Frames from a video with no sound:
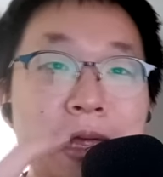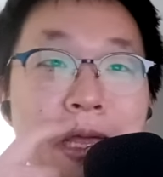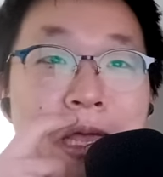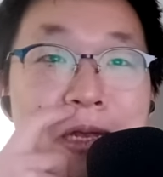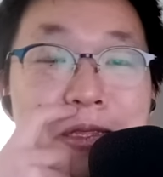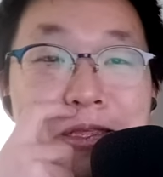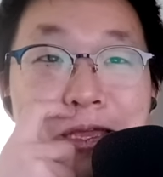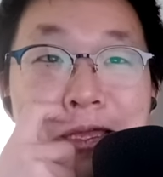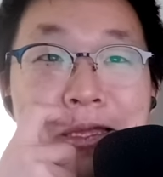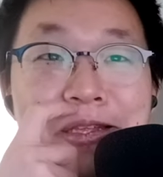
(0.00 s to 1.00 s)
And the
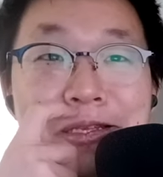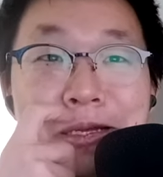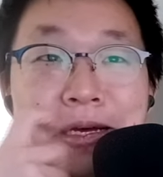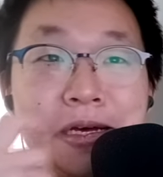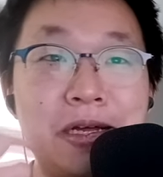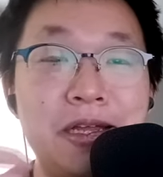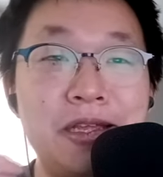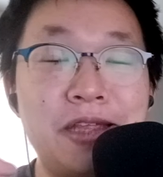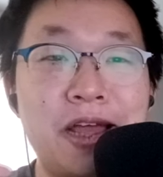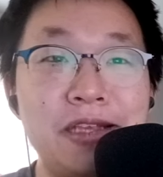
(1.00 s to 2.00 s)
thing is, uh,
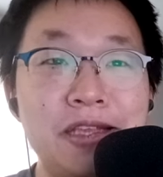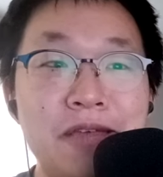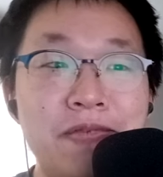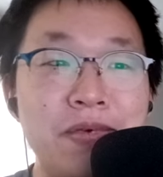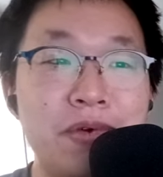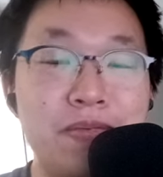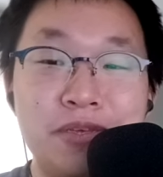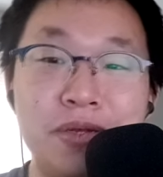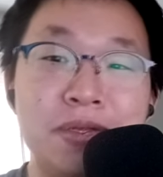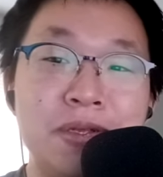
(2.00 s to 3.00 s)
that's if it were
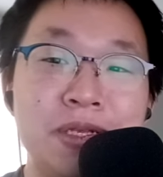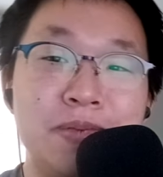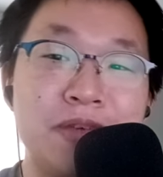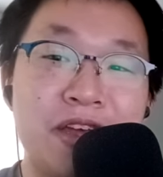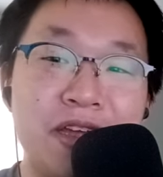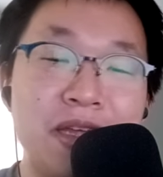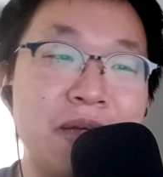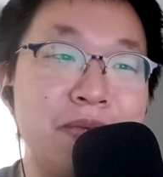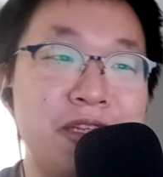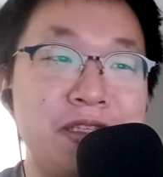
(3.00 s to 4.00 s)
built to spec,
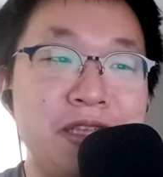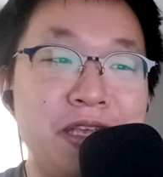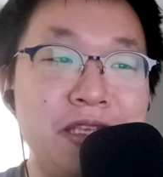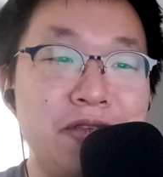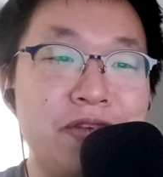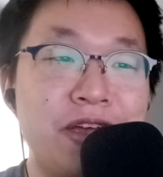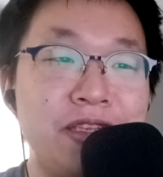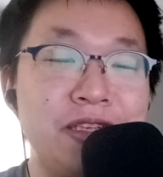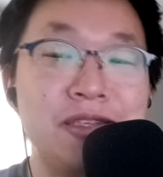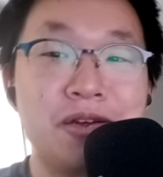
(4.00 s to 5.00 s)
but these
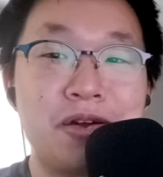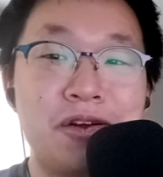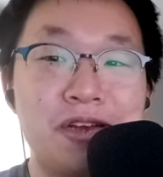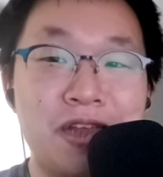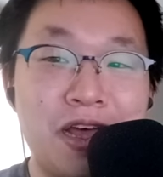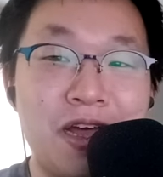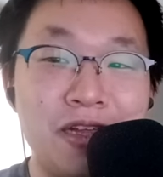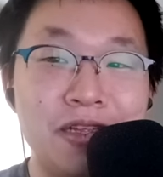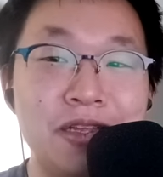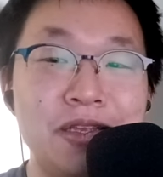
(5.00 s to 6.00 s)
devices are not.
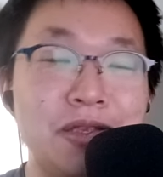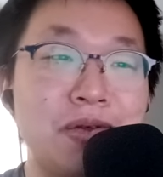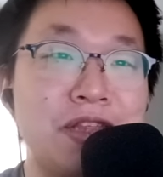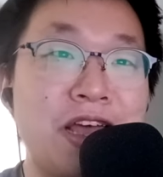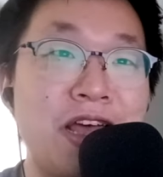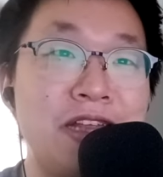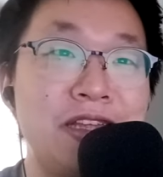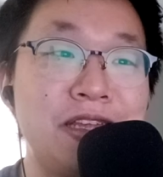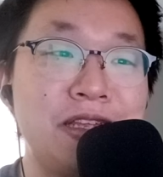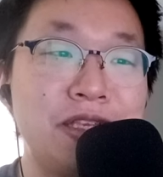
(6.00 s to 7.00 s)
So that
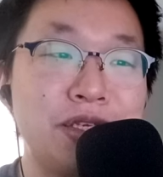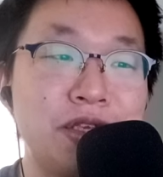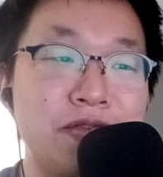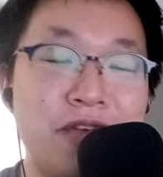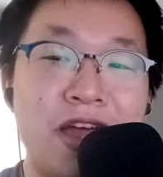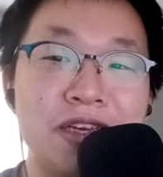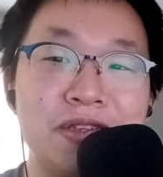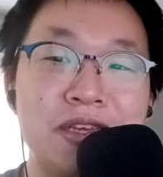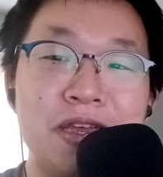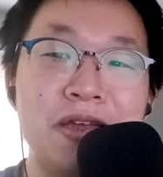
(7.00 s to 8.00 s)
is just
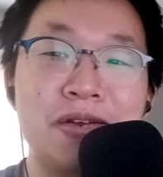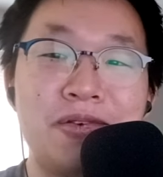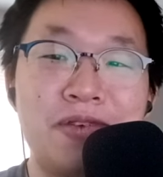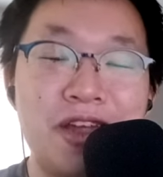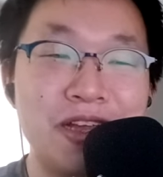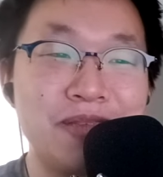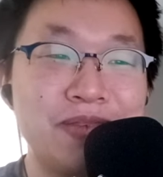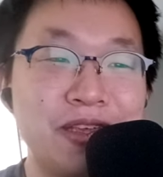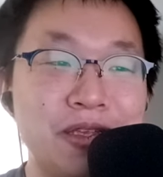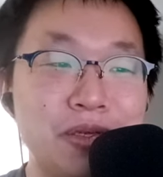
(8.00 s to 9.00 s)
factually incorrect
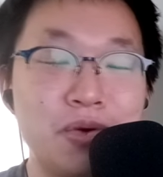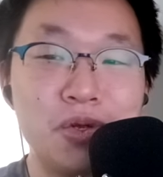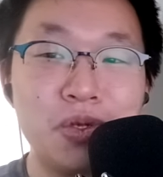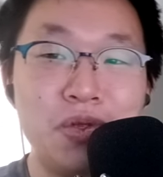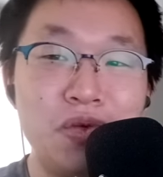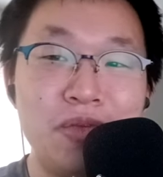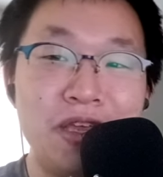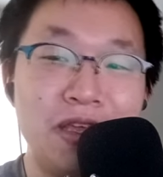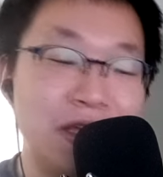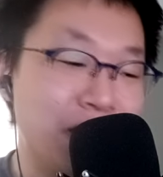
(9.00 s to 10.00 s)
because you're
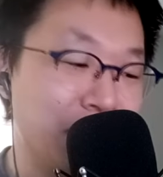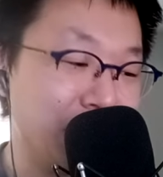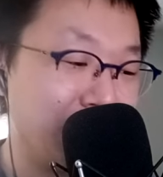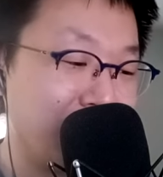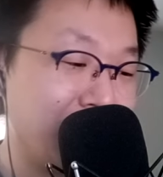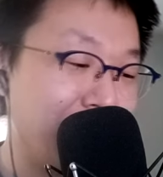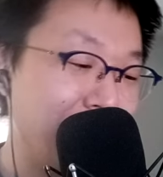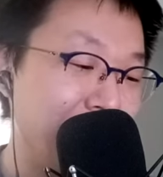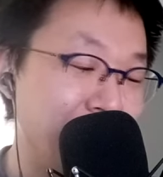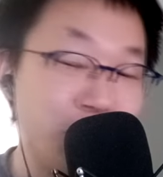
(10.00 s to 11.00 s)
assuming that
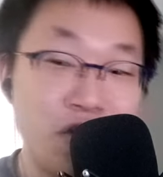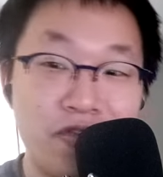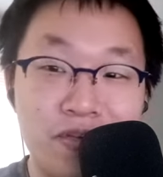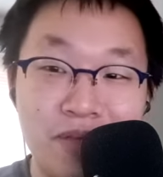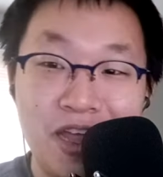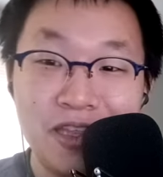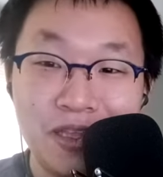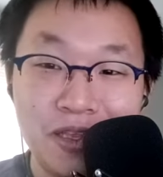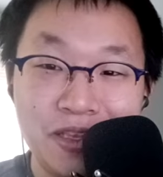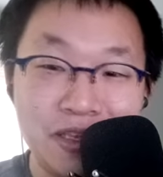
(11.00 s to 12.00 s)
whoever made
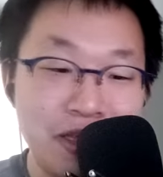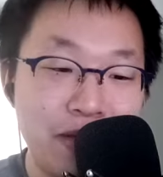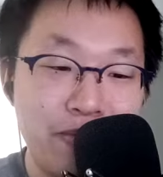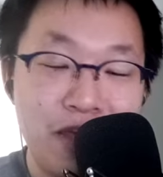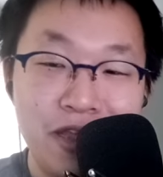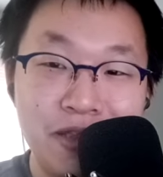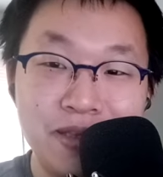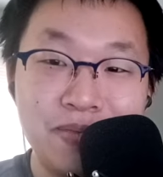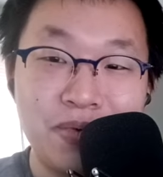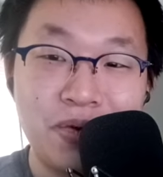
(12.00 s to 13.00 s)
this made
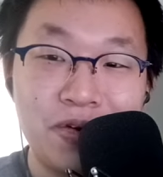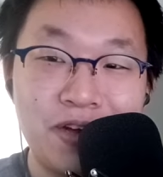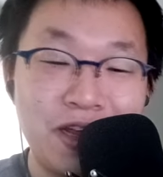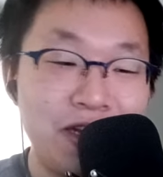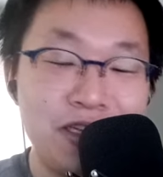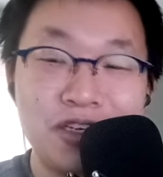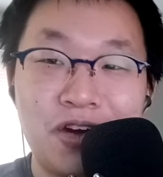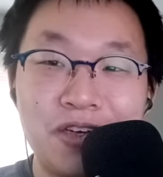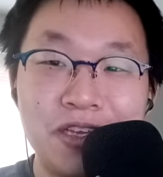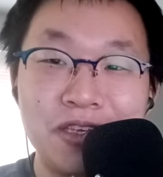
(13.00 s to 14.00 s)
this port and the
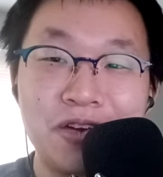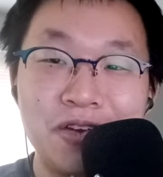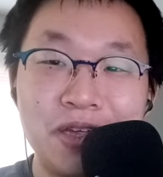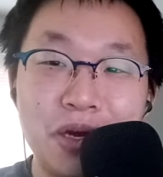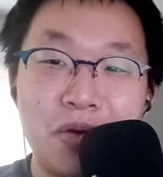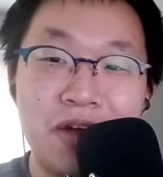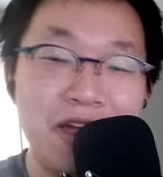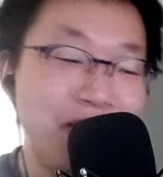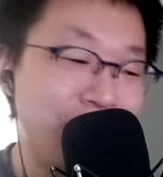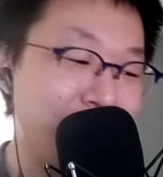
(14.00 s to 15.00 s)
charging circuit
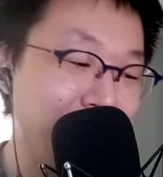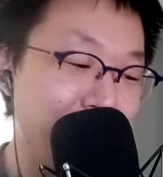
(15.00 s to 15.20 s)
correctly